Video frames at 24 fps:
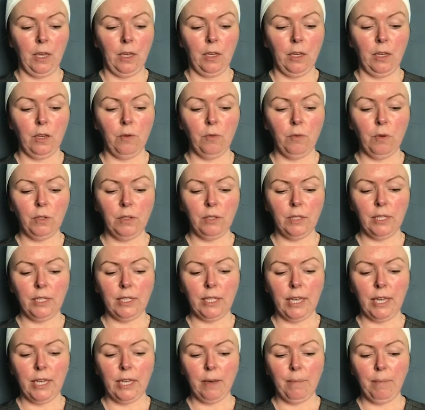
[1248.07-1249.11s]
You want to
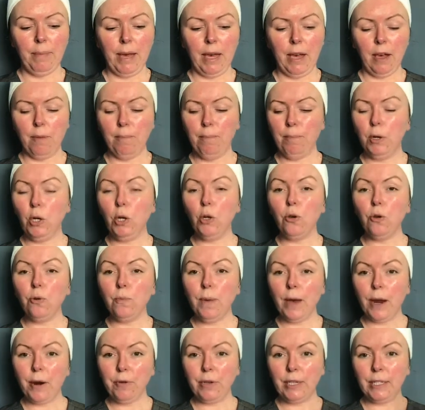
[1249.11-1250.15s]
take about a
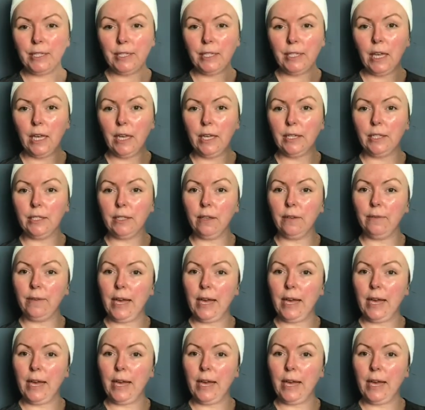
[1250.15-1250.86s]
blueberry size of